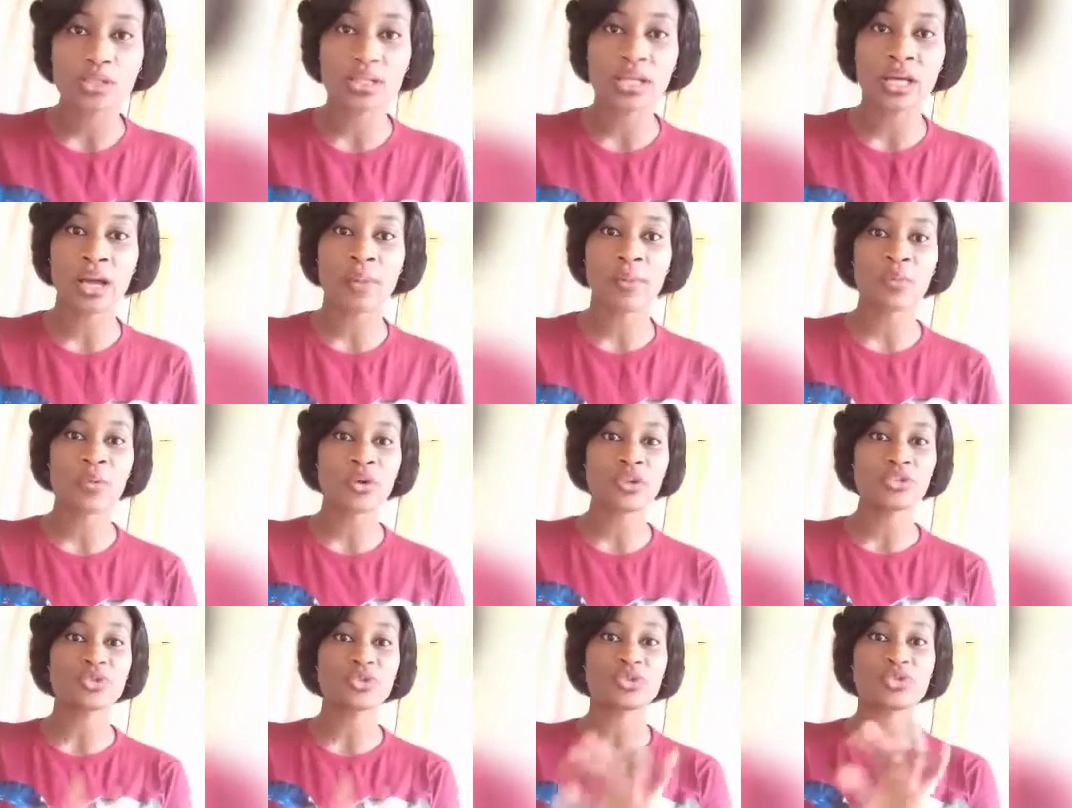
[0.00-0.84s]
So I'm
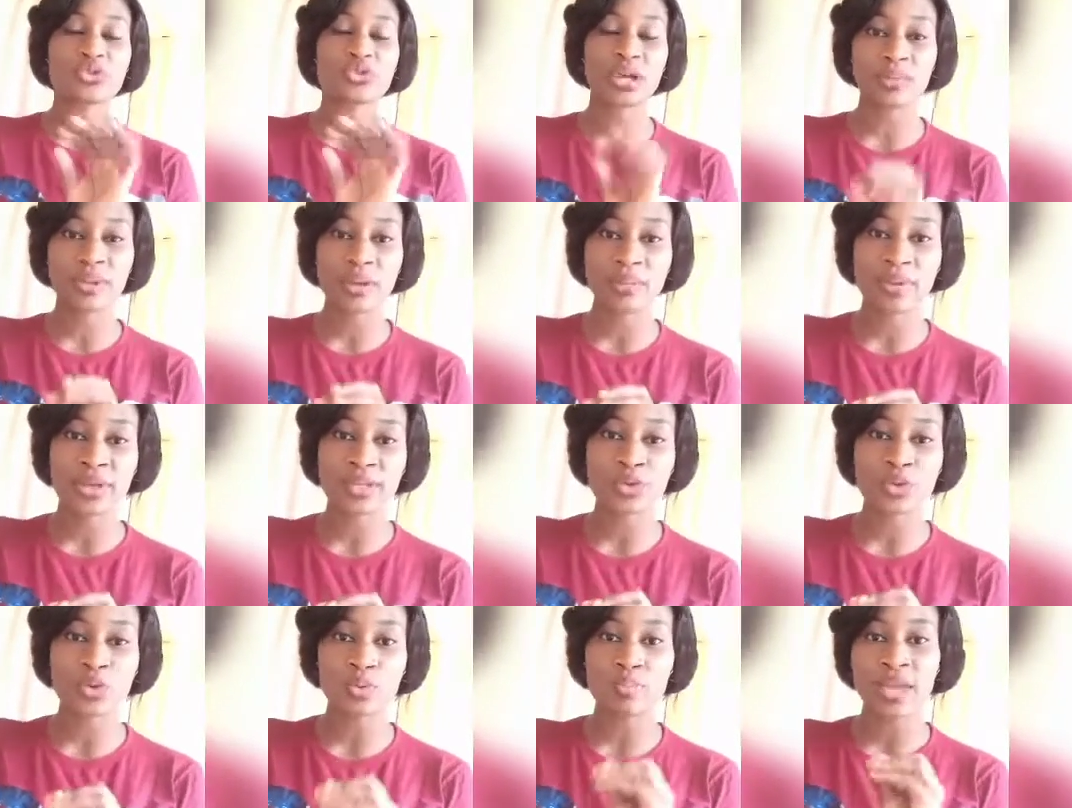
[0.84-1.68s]
going to try my
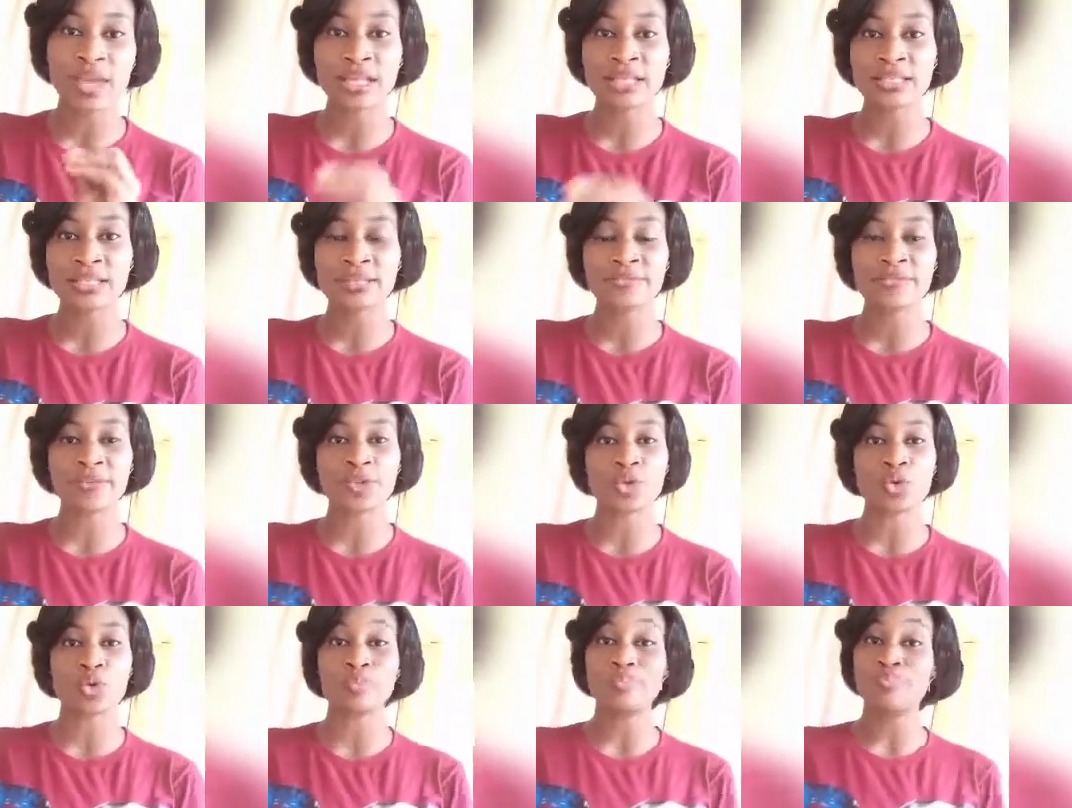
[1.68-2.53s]
best to make this
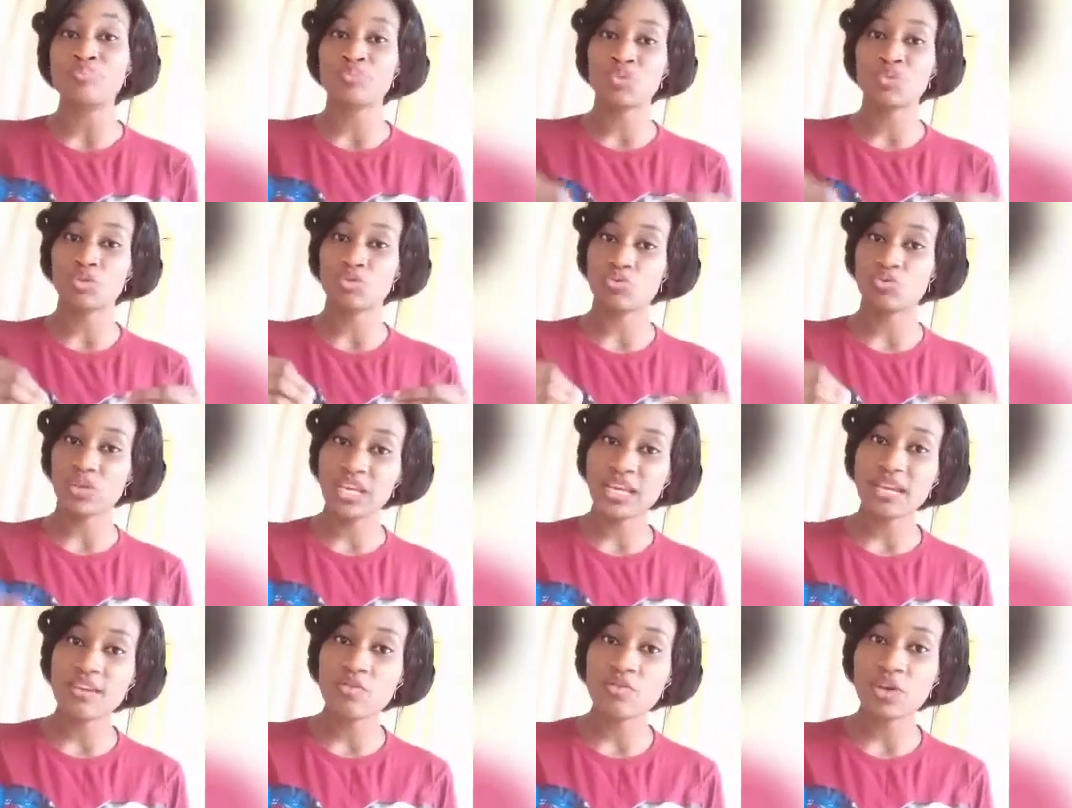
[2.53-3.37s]
video
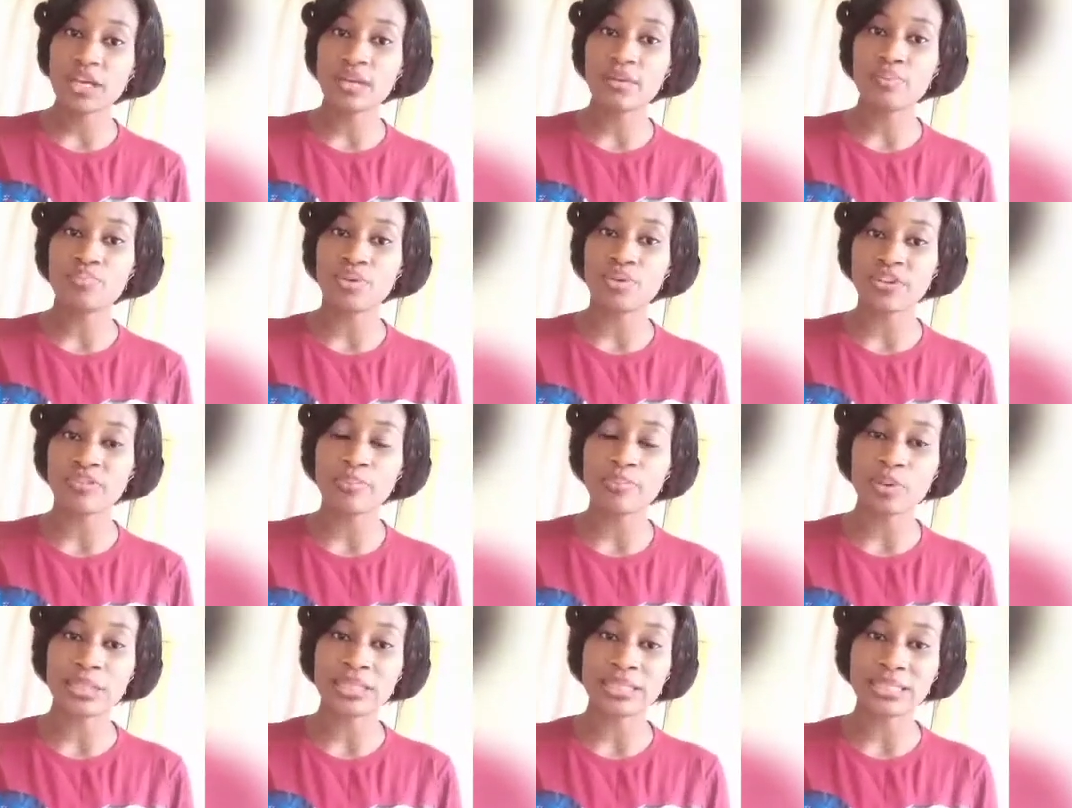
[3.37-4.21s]
really, really
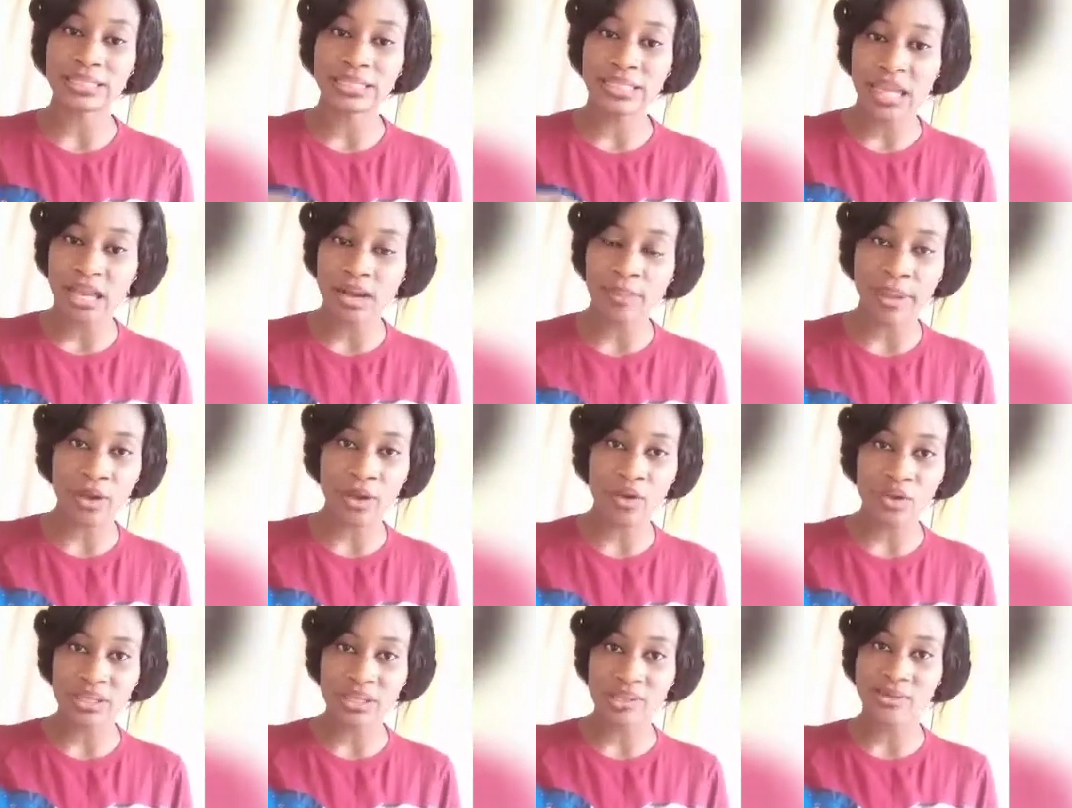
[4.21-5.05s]
brief, but then
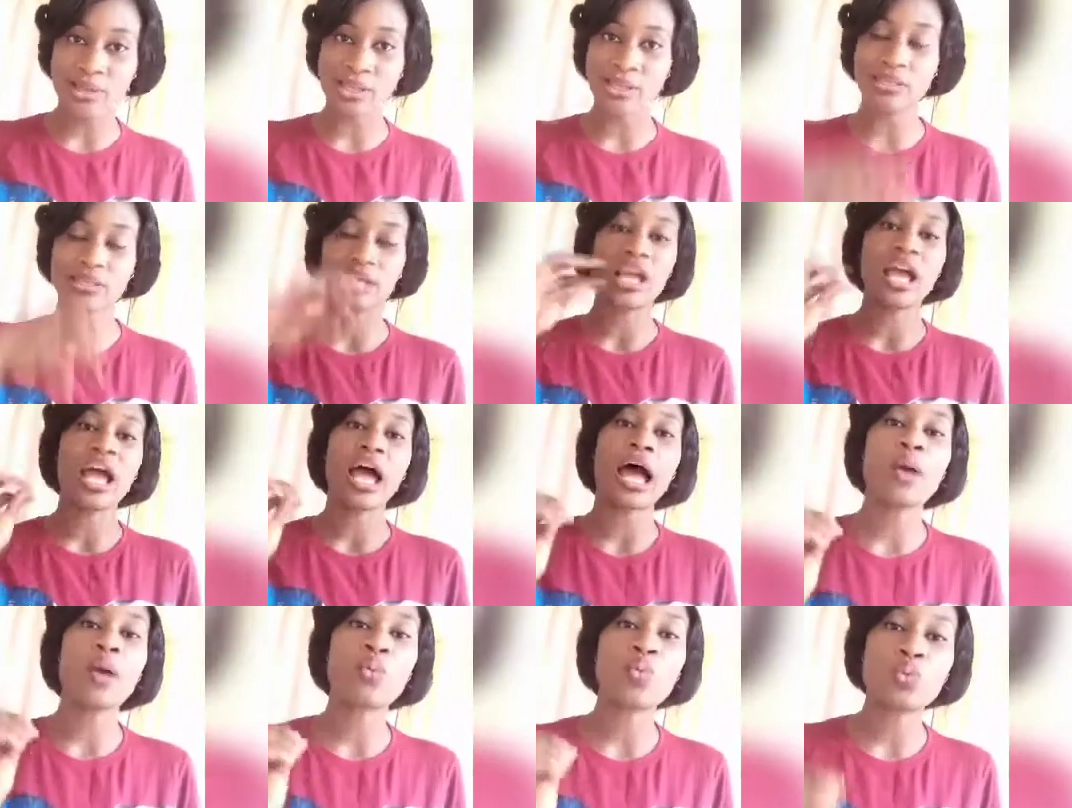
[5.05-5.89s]
by God's grace,
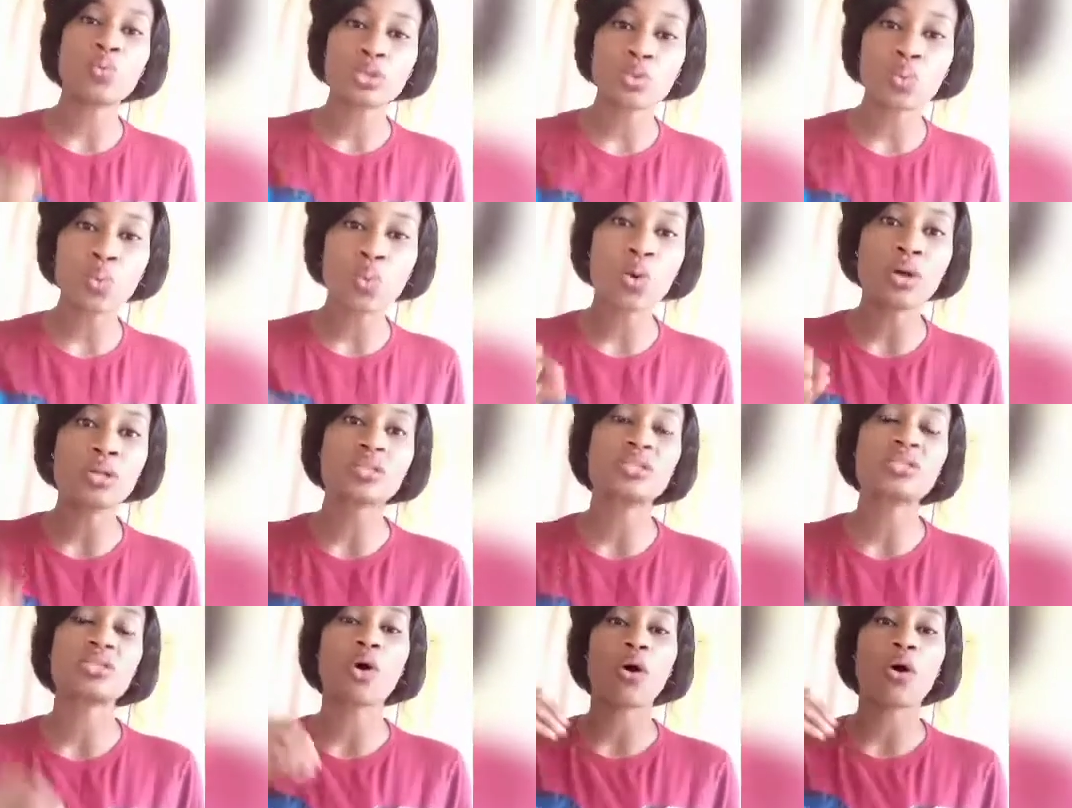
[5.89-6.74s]
I would
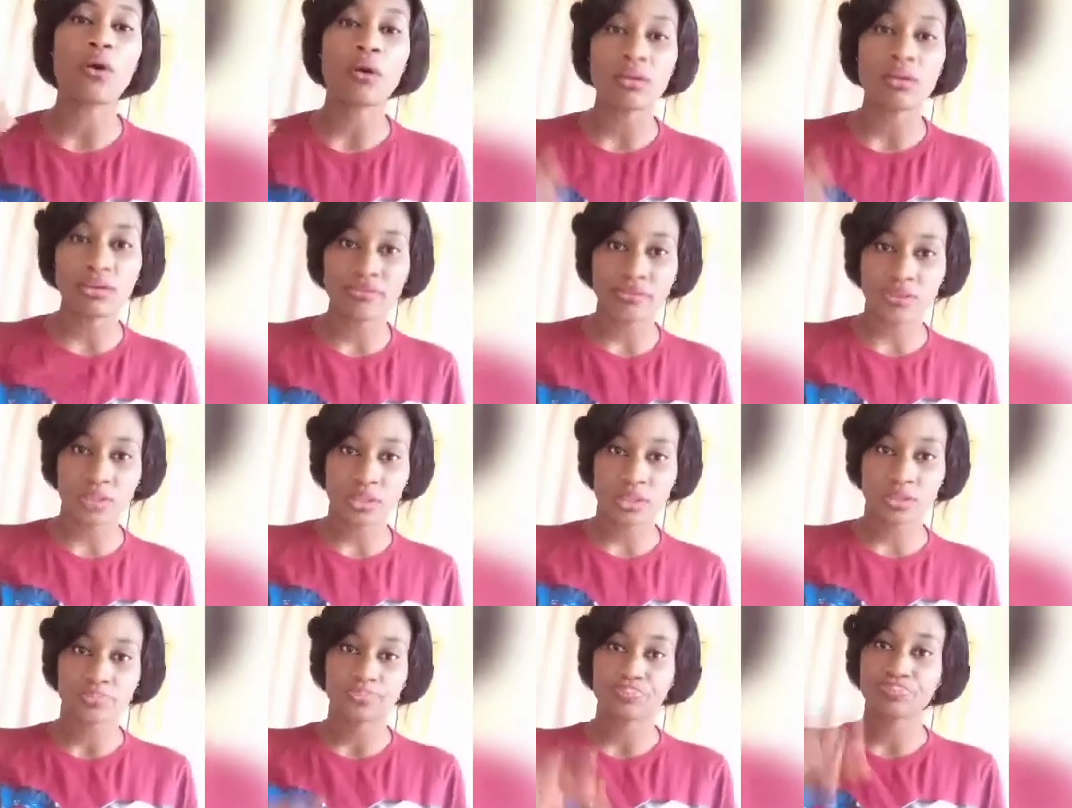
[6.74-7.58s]
want all of
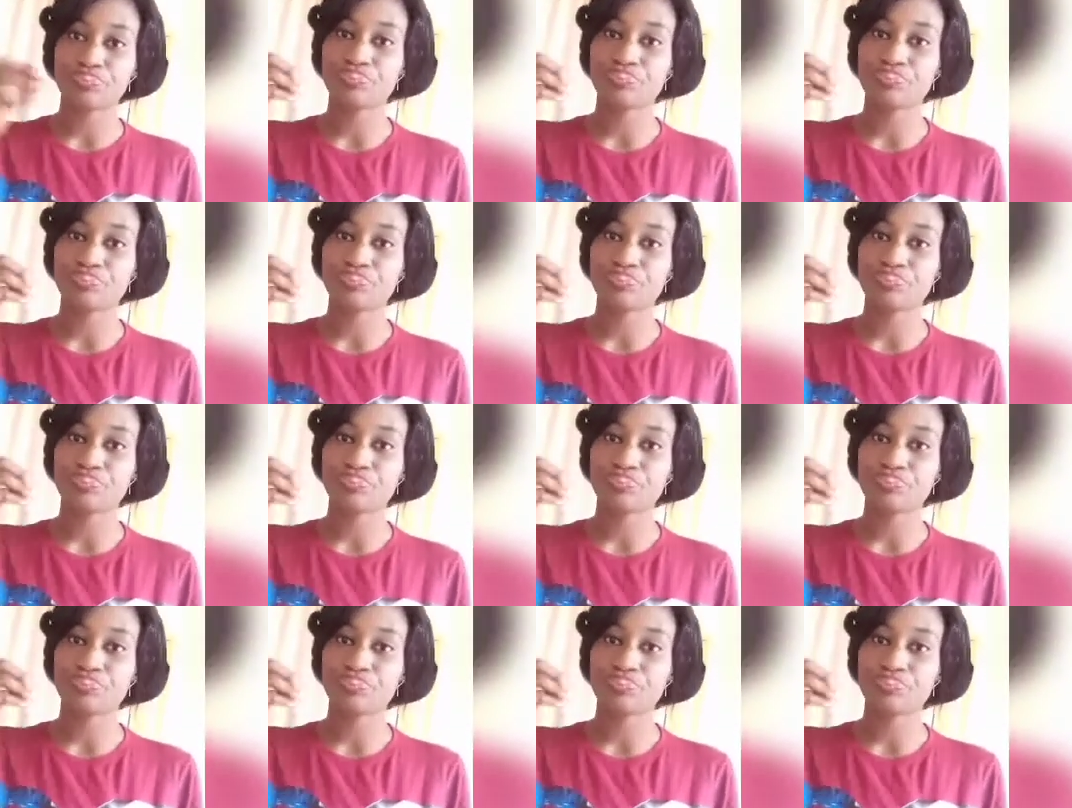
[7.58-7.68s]
us